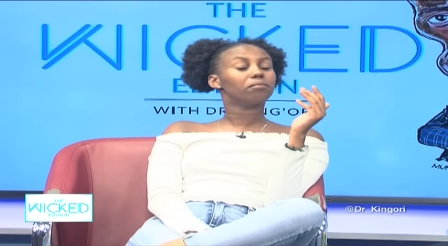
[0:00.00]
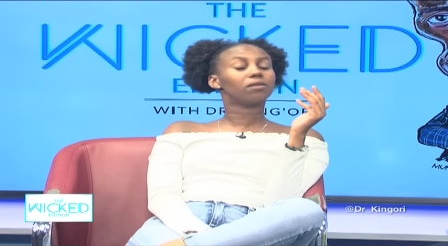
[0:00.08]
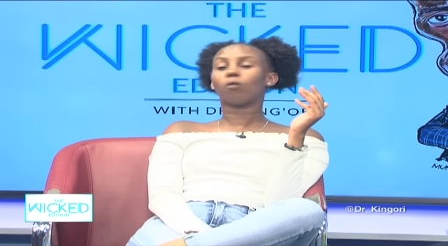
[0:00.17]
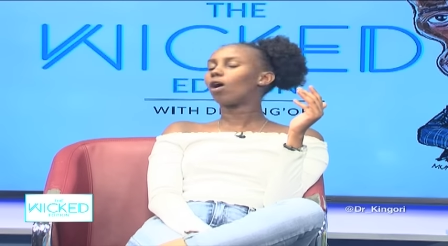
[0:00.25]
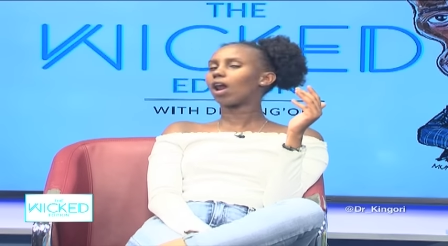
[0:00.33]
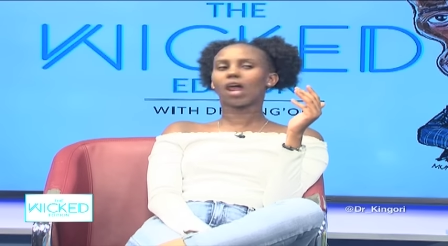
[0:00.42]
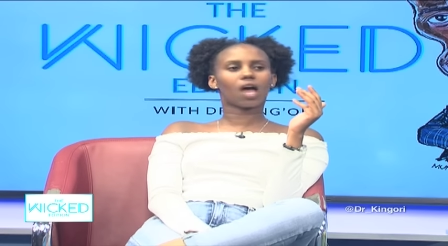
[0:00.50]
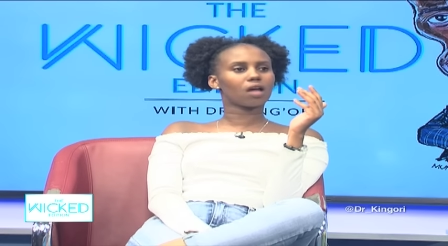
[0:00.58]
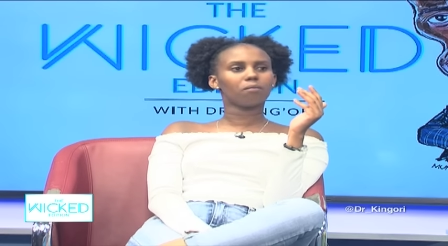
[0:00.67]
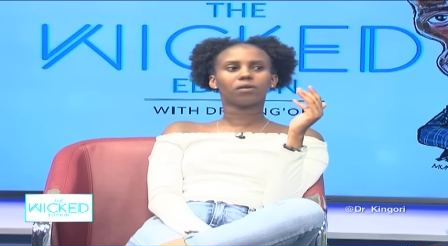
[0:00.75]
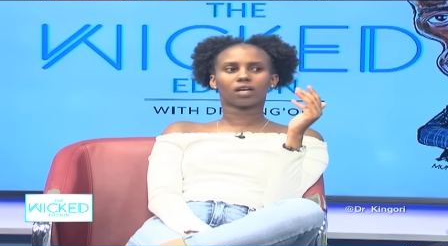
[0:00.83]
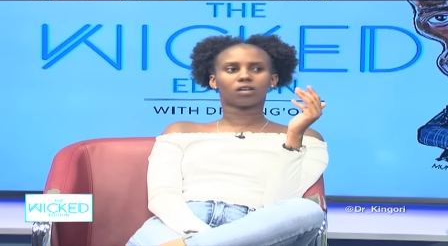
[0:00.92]
Walai
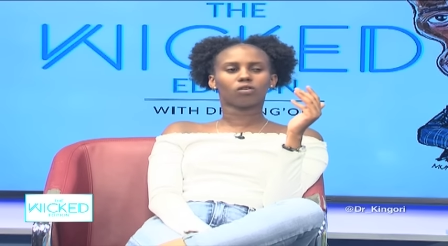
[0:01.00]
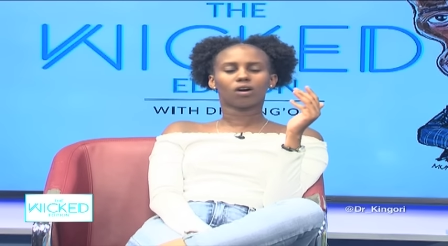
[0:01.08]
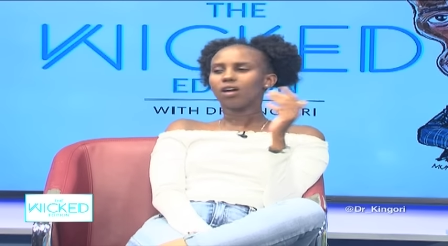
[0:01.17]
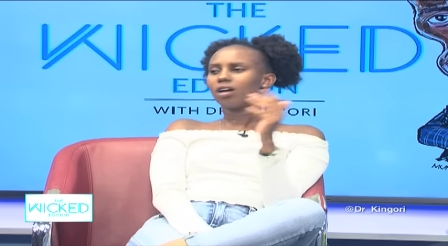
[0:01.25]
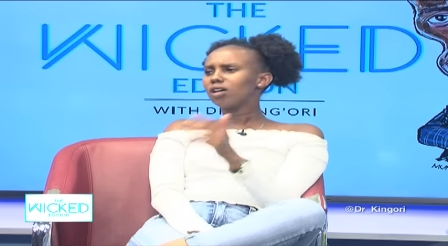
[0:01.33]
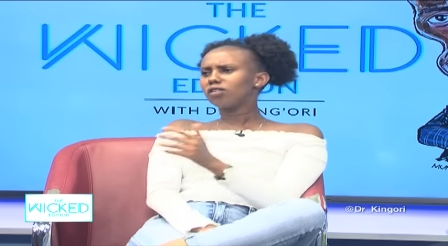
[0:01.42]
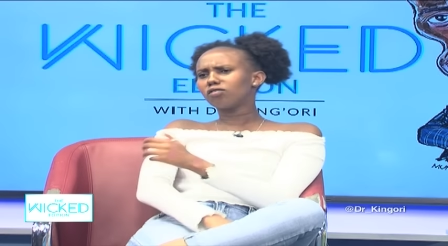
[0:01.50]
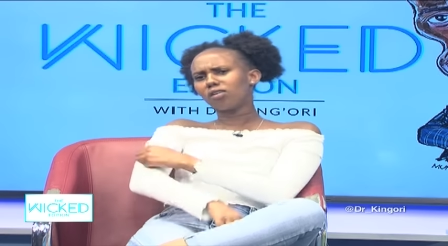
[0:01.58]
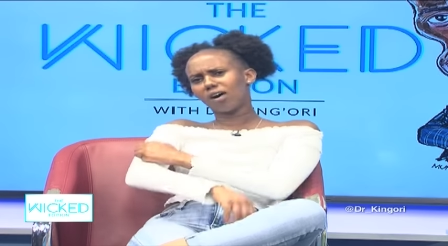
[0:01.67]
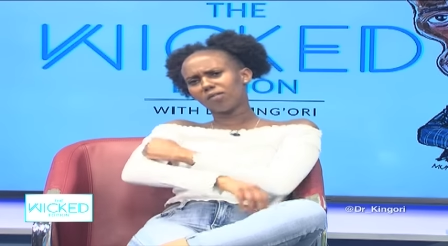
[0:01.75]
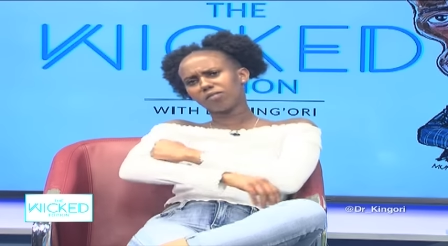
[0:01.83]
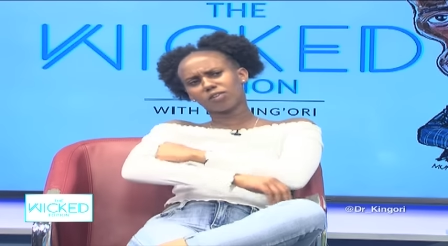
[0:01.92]
mtajua. You know
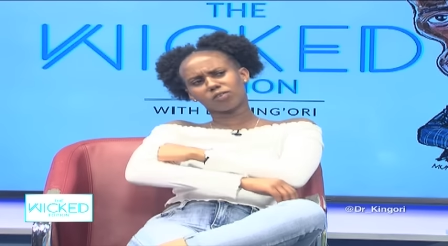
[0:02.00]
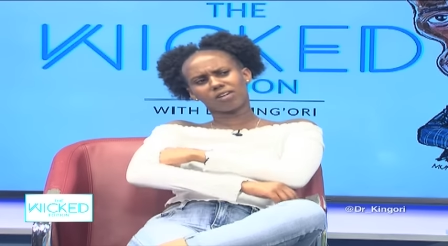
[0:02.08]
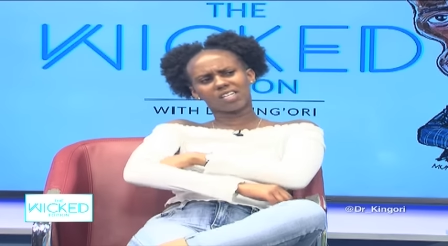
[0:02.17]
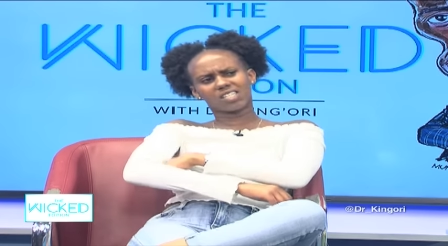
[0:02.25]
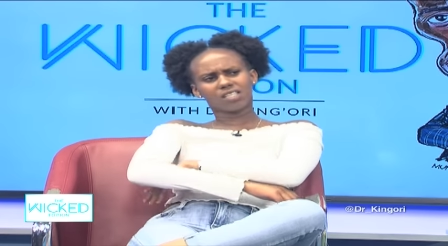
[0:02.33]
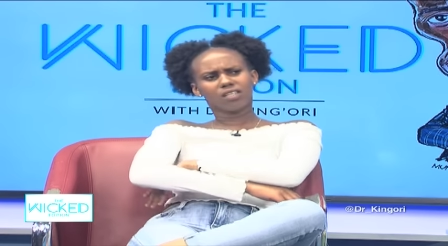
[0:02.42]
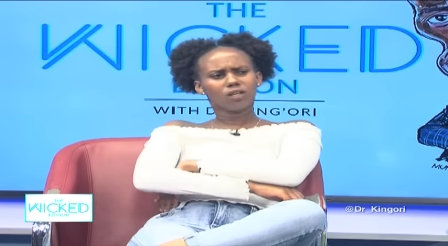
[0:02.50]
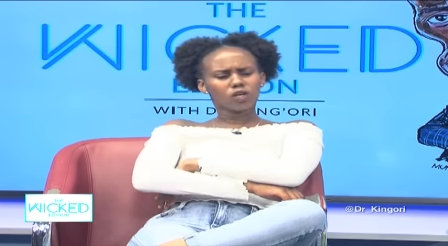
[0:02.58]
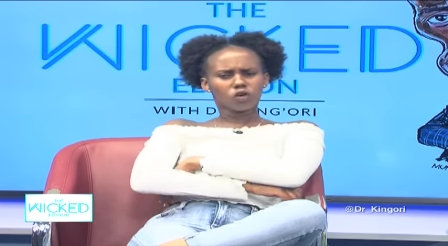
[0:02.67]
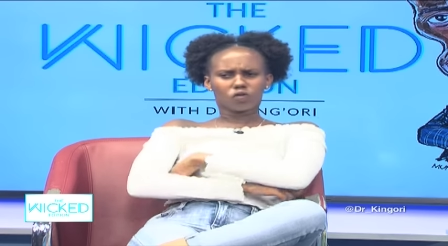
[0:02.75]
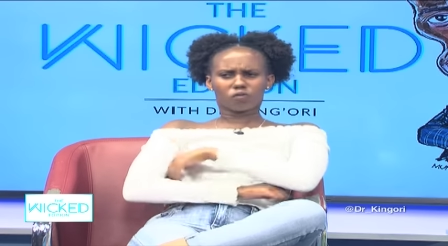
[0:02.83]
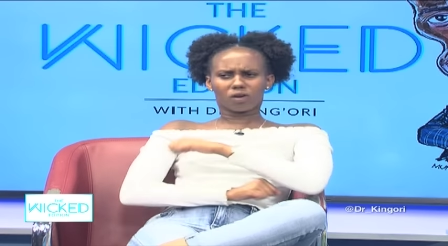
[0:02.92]
how you're told that
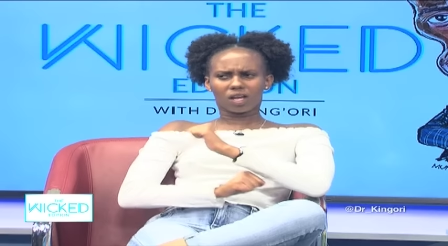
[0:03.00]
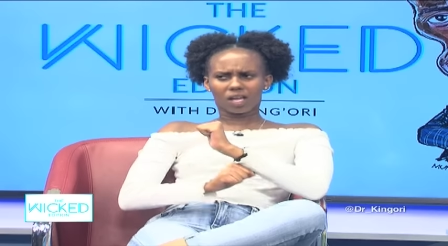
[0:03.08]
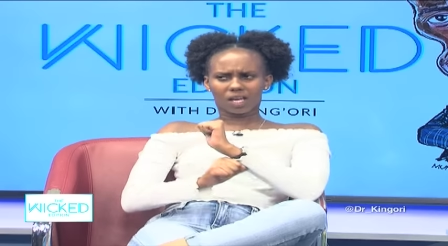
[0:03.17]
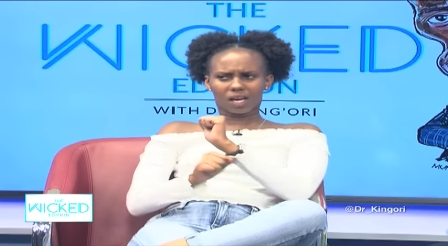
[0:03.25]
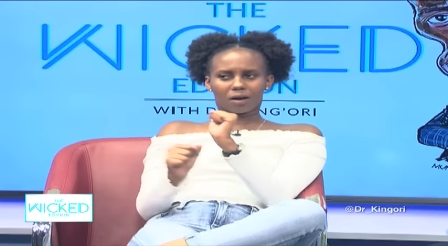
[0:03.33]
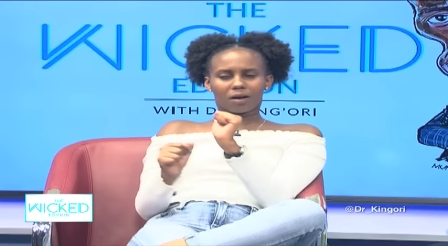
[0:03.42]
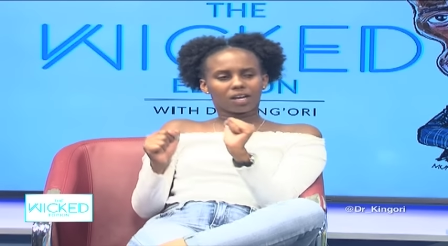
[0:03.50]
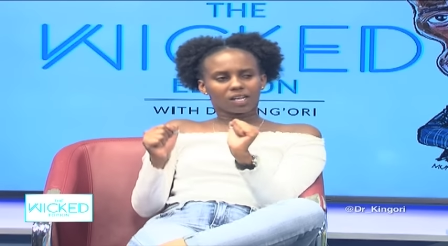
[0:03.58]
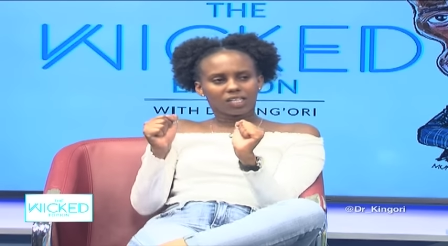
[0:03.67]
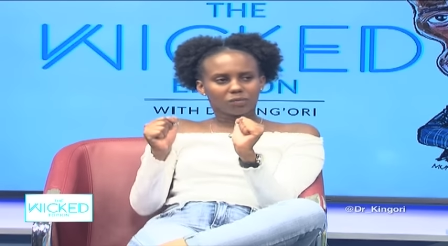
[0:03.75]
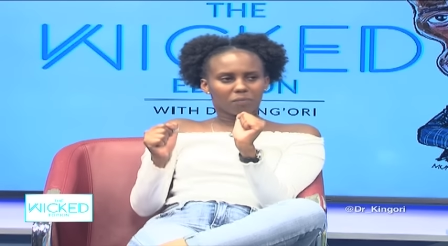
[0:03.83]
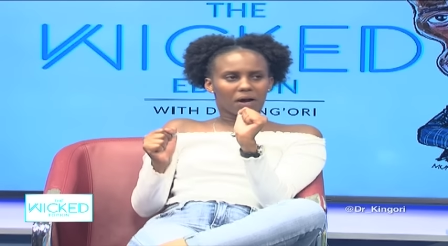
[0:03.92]
a
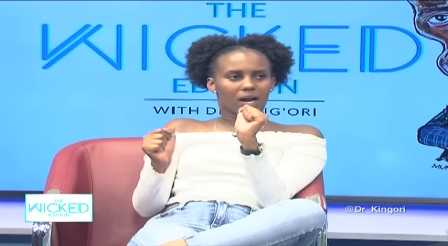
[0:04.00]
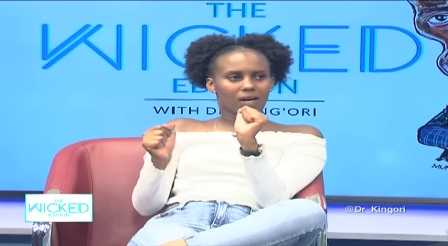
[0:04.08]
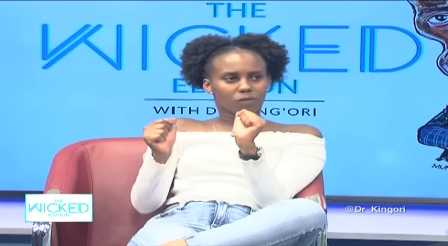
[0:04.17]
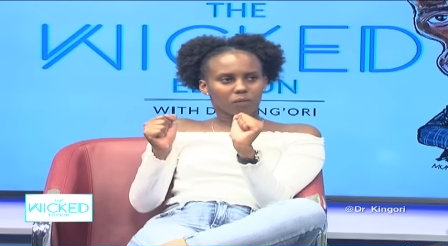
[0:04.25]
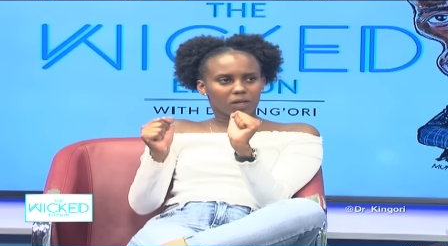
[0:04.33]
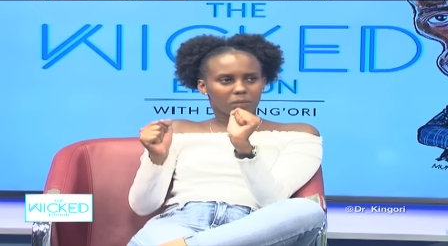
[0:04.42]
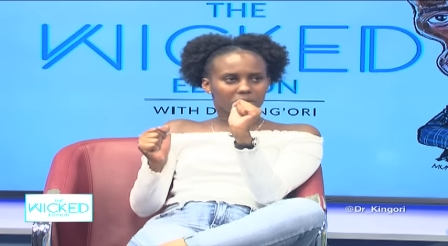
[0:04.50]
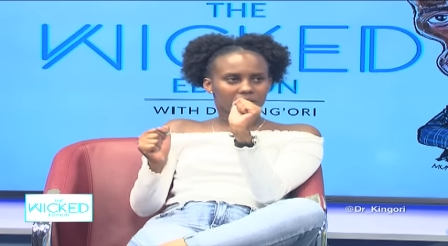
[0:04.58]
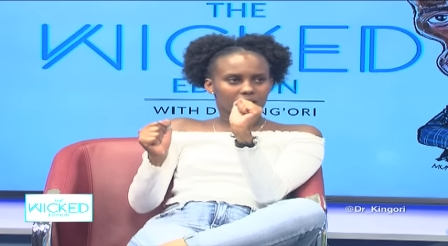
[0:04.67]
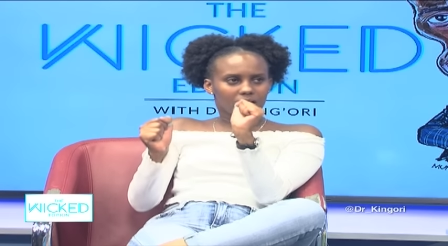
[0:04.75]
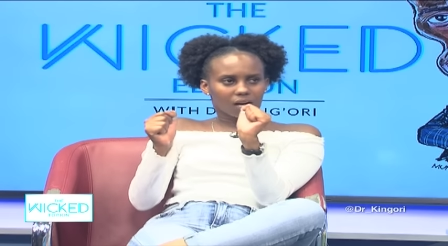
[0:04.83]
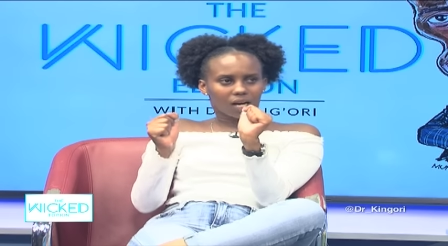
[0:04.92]
rich man with a
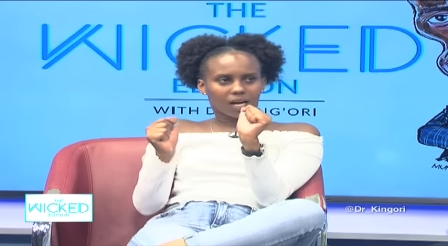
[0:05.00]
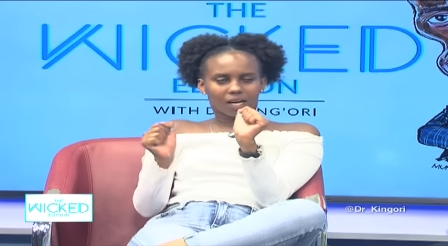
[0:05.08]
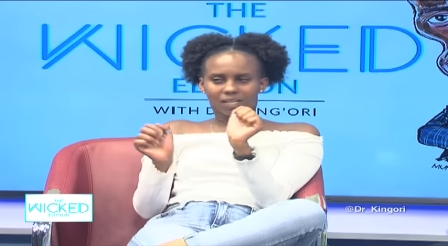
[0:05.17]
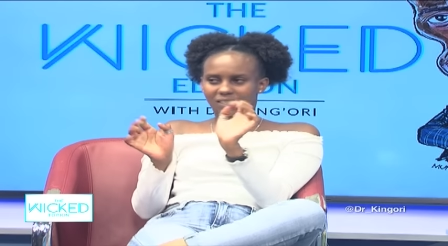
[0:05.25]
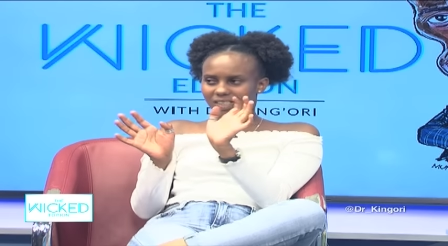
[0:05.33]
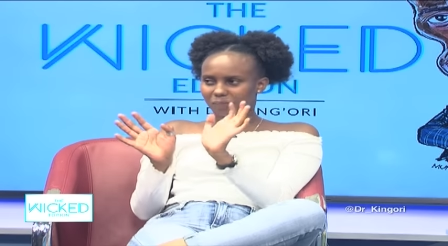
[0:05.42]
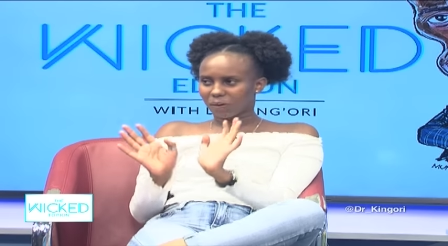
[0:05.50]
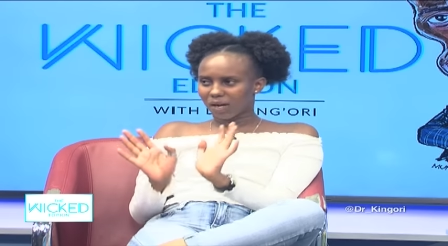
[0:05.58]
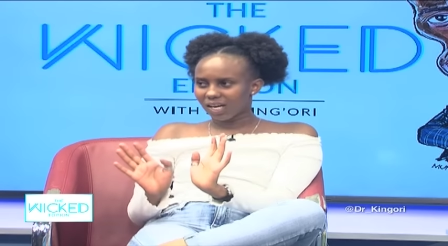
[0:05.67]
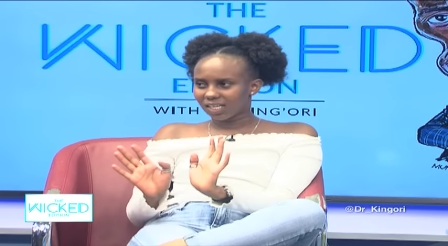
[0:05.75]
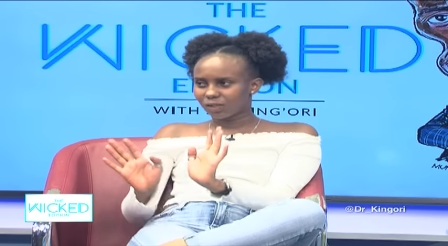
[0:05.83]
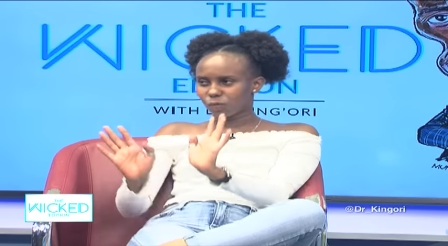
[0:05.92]
big car
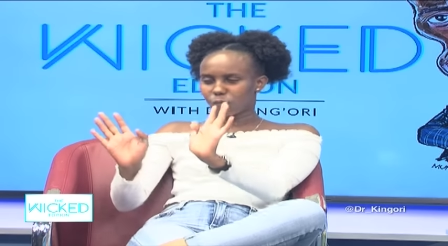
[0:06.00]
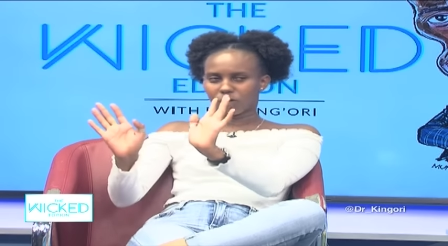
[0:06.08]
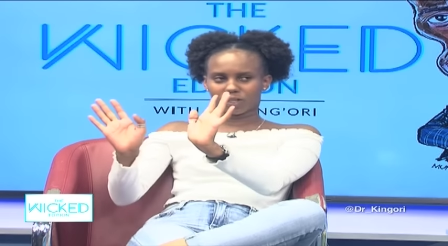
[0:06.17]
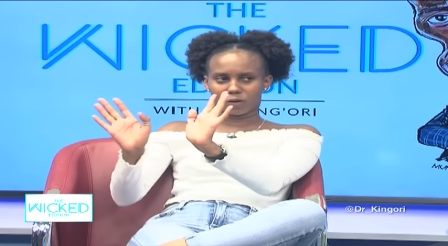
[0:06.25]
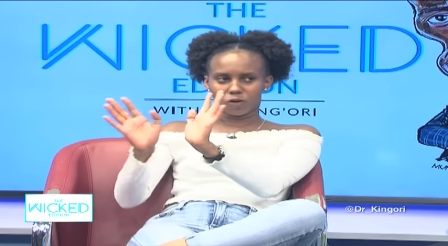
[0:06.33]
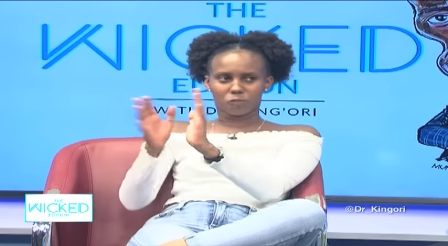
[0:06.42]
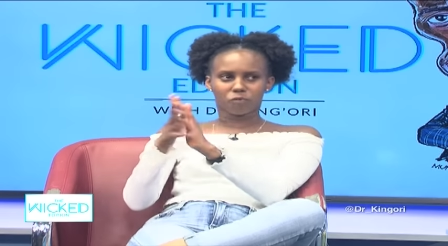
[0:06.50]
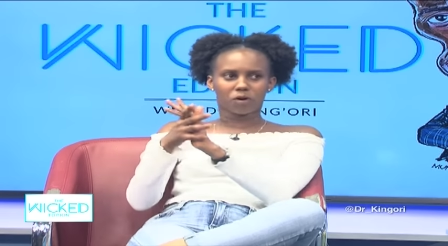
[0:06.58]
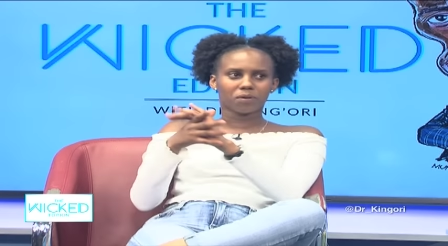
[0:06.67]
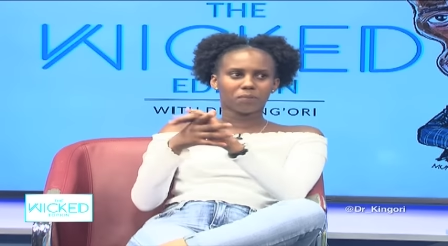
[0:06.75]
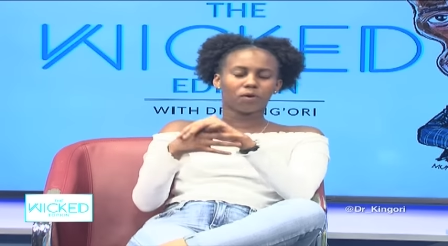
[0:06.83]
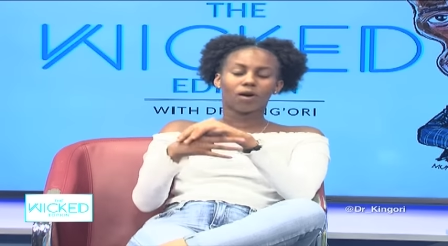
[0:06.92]
splashed water on poor
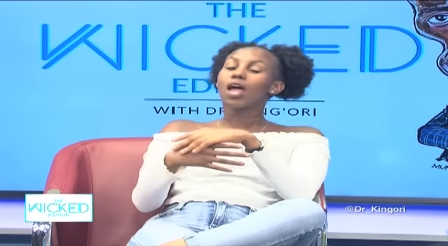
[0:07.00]
people.